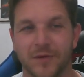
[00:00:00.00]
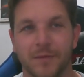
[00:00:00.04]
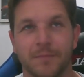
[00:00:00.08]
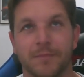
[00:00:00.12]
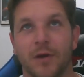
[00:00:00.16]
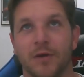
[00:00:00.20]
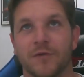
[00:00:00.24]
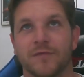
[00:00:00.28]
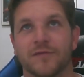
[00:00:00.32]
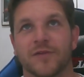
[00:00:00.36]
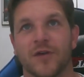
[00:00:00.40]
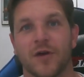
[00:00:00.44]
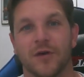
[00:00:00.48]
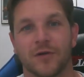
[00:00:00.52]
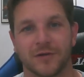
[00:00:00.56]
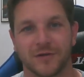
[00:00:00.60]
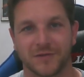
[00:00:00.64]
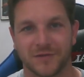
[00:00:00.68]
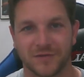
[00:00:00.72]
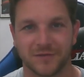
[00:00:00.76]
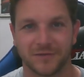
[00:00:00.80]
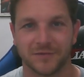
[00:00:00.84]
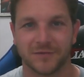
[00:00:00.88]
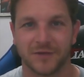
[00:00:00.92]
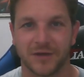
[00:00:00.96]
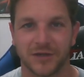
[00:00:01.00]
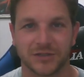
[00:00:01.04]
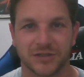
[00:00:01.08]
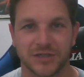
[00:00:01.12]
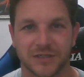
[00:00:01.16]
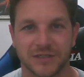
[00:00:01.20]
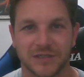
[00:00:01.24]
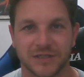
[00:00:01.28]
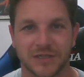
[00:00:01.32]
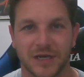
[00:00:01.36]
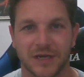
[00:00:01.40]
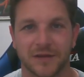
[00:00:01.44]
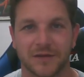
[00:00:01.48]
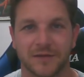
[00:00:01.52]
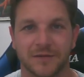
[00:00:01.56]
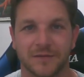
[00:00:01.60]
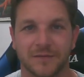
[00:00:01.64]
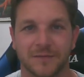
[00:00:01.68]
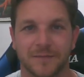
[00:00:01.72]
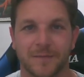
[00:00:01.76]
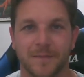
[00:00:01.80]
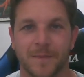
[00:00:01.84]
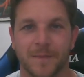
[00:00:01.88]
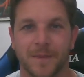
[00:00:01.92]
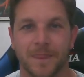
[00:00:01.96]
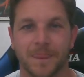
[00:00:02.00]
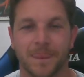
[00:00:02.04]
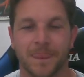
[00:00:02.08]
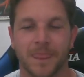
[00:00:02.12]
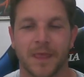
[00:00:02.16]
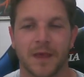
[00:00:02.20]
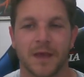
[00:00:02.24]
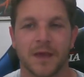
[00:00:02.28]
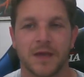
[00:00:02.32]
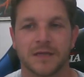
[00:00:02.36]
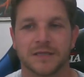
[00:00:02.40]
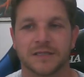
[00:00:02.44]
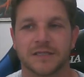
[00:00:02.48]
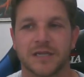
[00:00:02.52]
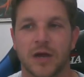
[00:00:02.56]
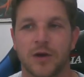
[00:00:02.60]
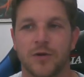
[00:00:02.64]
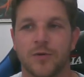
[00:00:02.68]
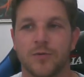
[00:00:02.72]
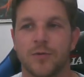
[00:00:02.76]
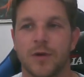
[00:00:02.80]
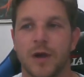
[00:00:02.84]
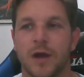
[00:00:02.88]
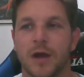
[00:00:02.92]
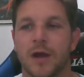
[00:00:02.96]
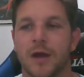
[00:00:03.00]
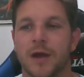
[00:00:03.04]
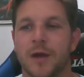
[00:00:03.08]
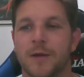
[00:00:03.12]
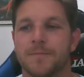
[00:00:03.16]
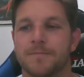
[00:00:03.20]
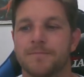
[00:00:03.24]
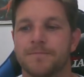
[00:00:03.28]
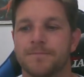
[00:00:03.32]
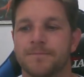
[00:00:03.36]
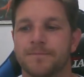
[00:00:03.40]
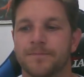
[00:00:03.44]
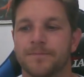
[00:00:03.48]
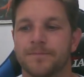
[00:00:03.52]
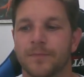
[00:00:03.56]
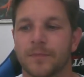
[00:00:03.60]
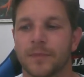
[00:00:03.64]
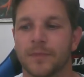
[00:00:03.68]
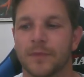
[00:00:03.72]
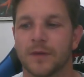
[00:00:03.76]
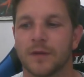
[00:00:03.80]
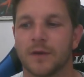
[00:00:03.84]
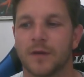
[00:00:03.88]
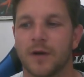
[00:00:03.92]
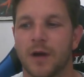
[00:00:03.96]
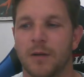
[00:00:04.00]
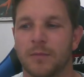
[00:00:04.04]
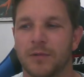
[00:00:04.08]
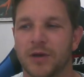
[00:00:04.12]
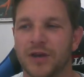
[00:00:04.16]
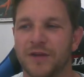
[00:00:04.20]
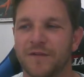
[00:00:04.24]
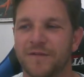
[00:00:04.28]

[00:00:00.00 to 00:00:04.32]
in both sagas, I should say. So I'm going to